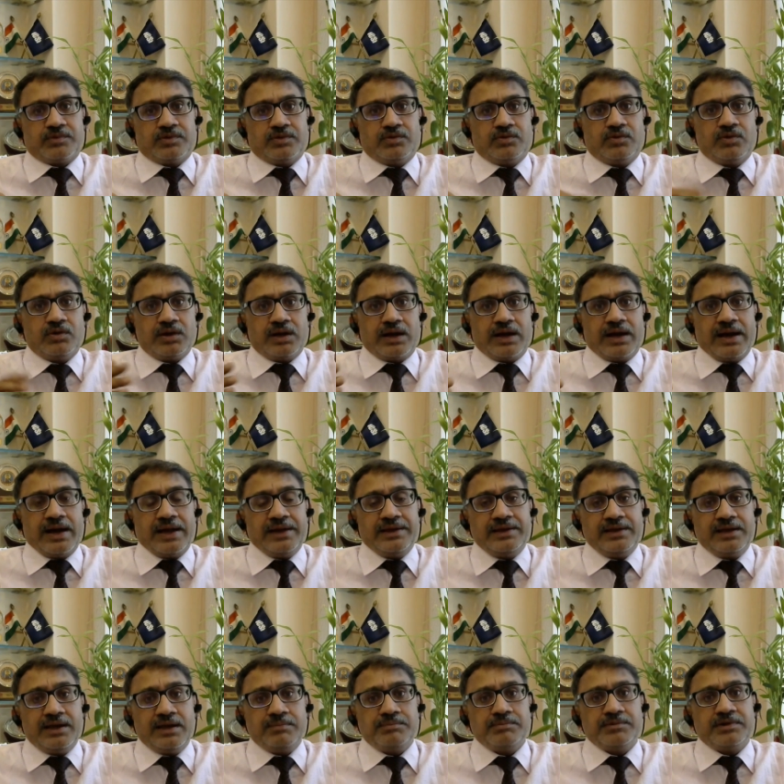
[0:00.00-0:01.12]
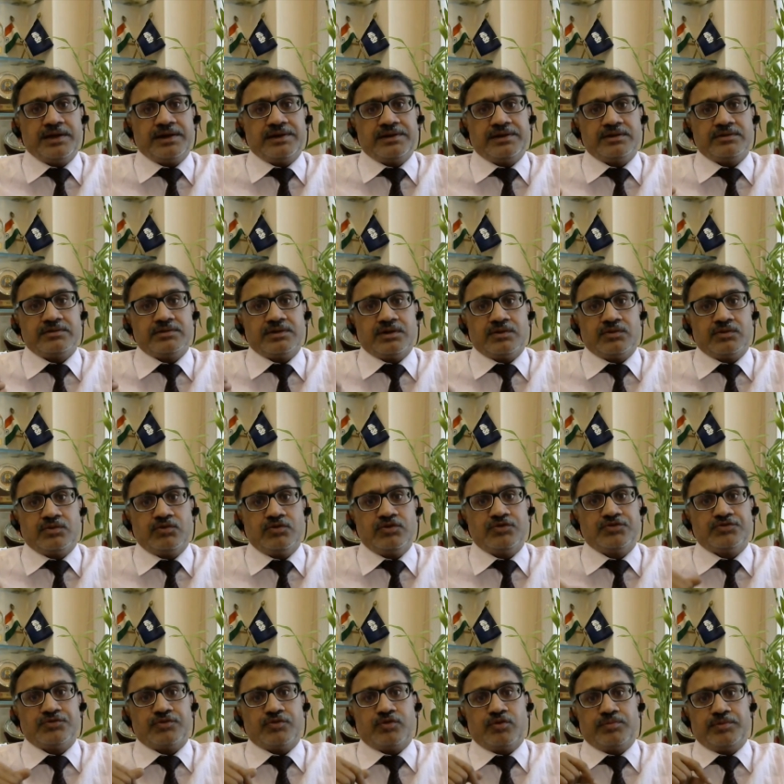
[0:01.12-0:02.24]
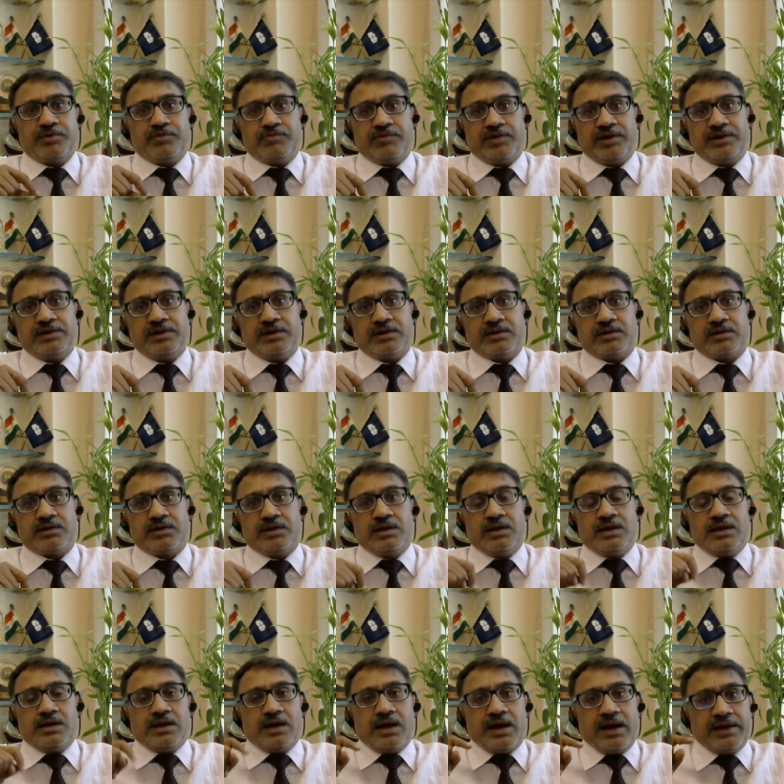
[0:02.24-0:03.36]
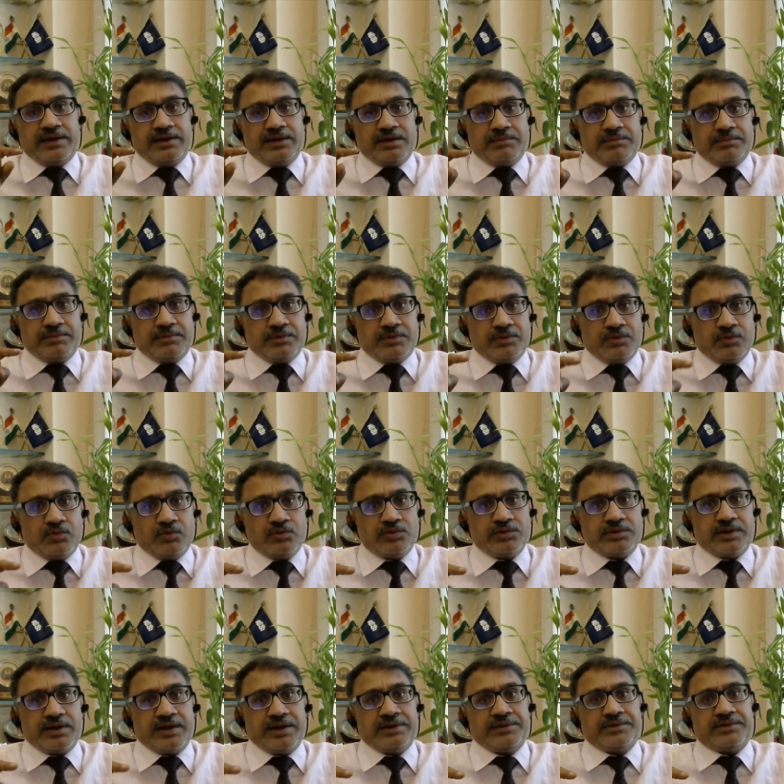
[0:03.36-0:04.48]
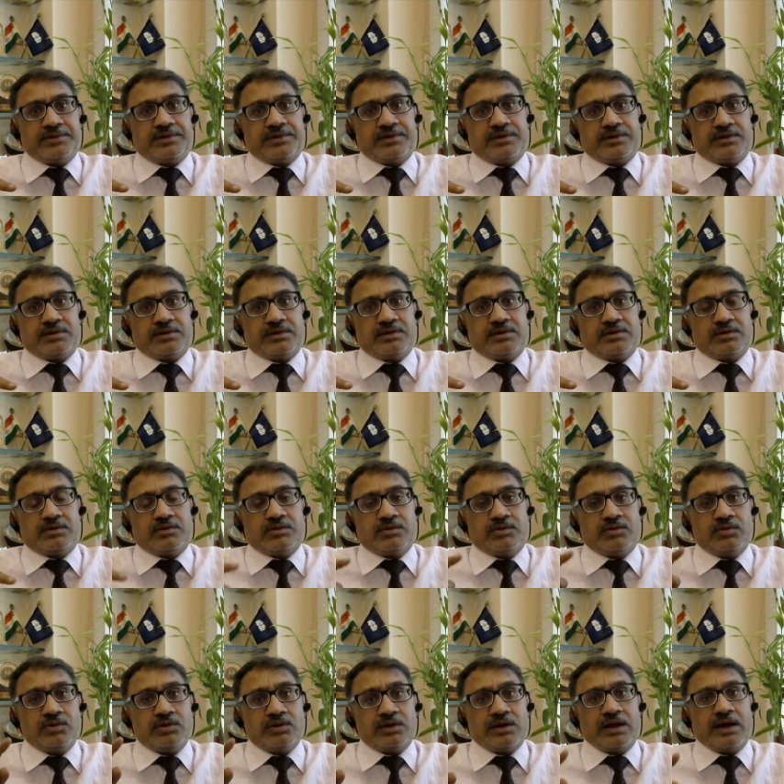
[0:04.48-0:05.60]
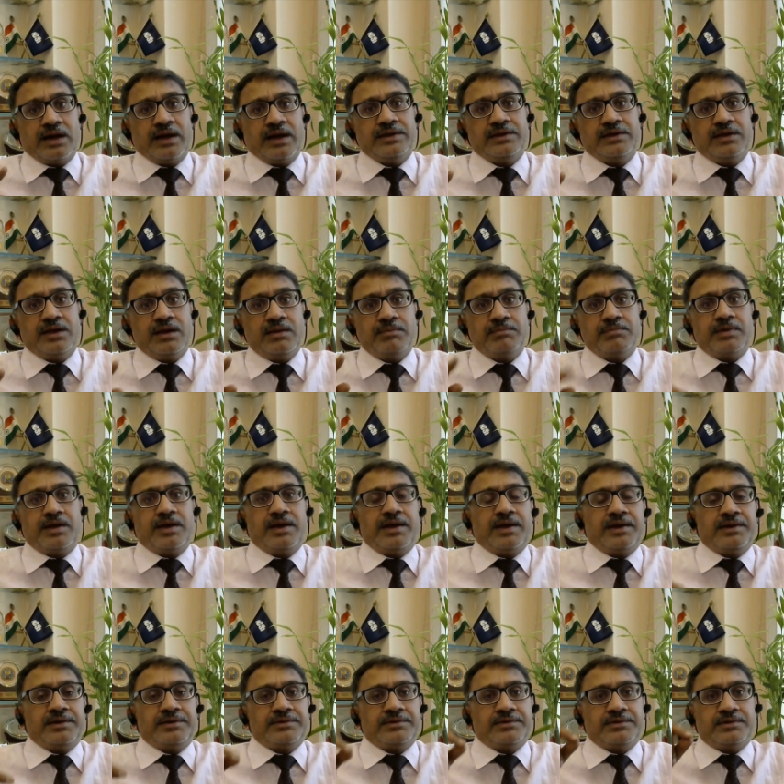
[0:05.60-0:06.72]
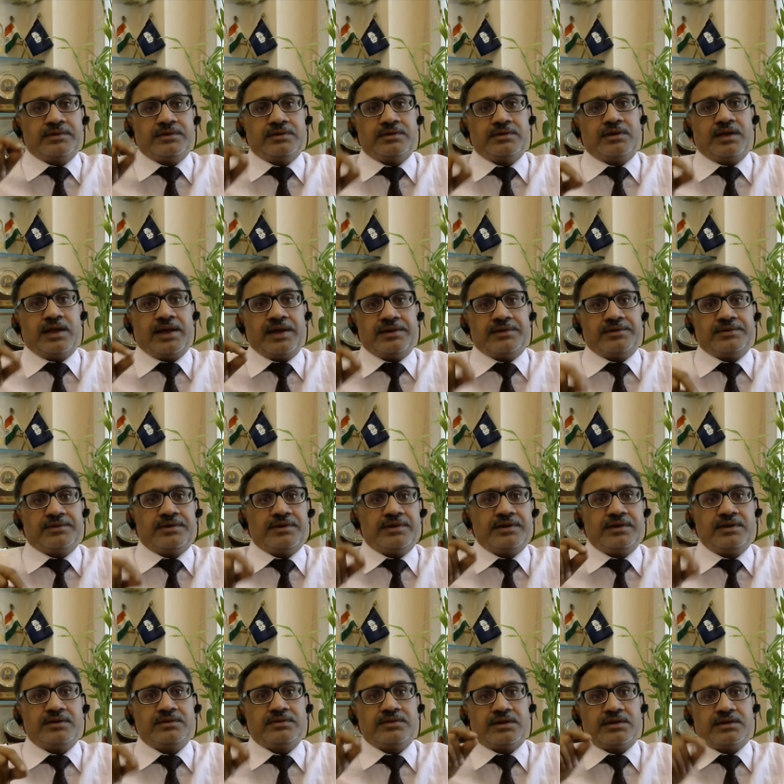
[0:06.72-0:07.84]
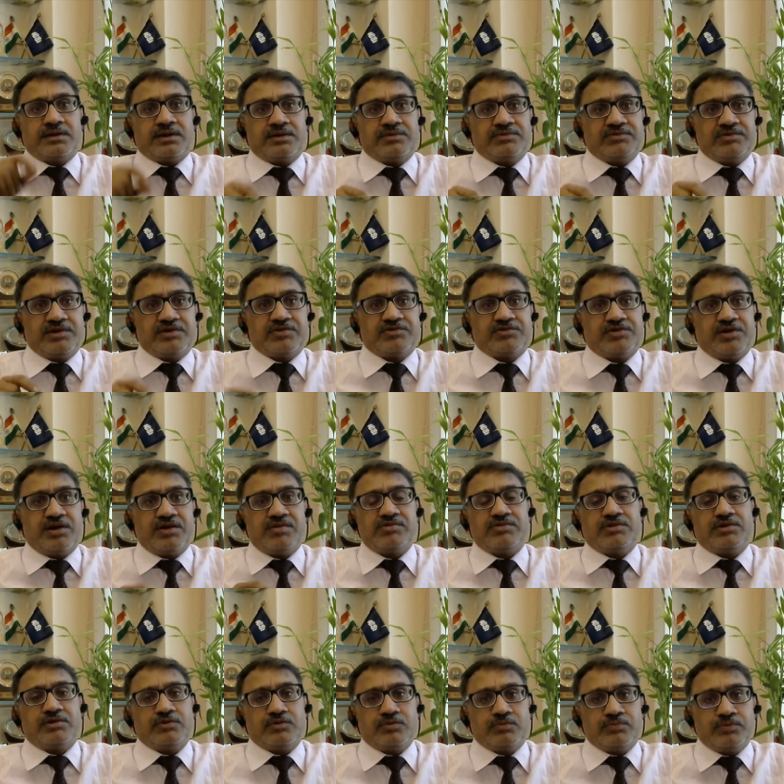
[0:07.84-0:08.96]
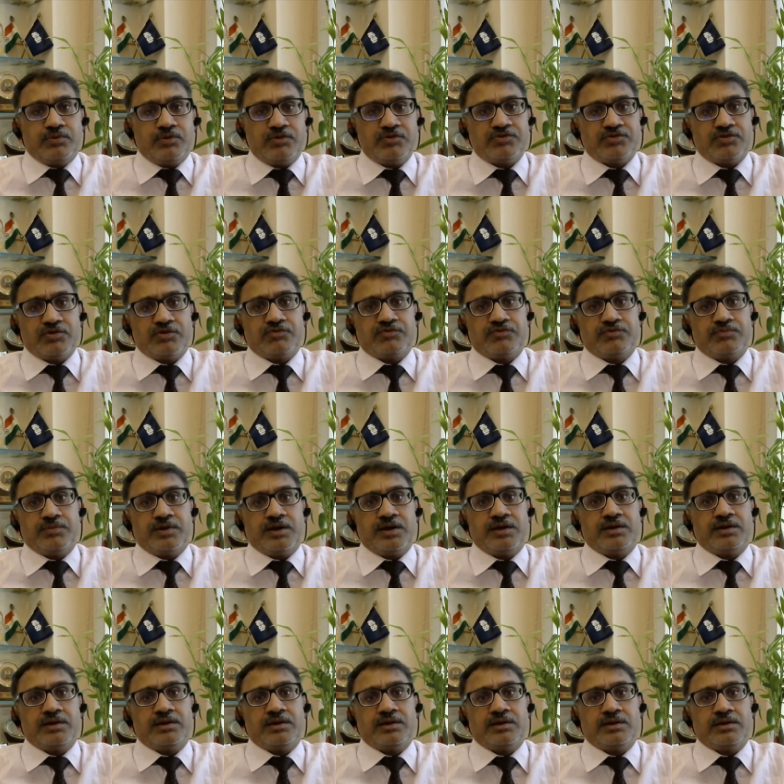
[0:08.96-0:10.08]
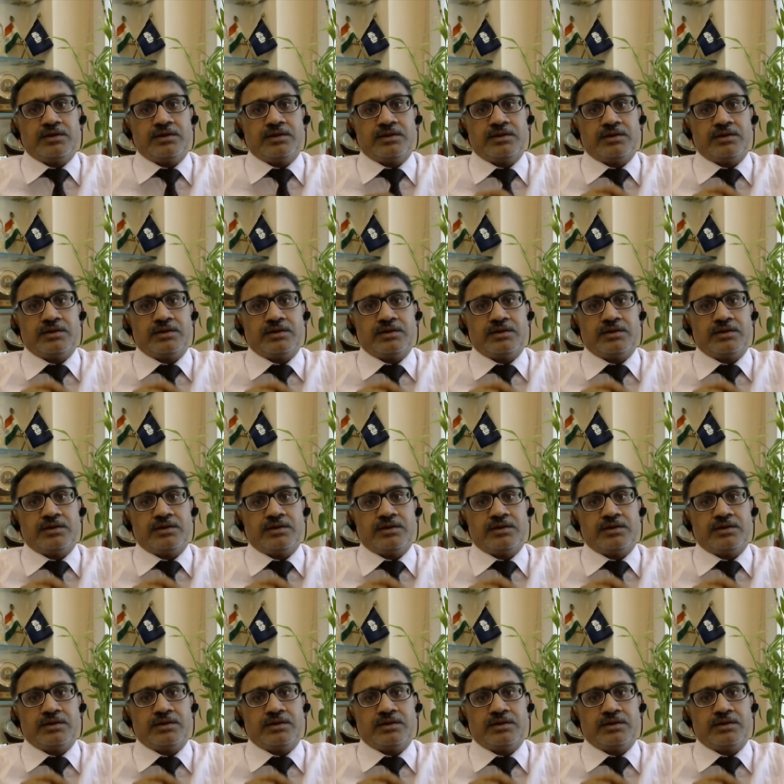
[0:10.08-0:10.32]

or I am getting the goods from a vendor, I am not entering or I am entering the transactions into books of my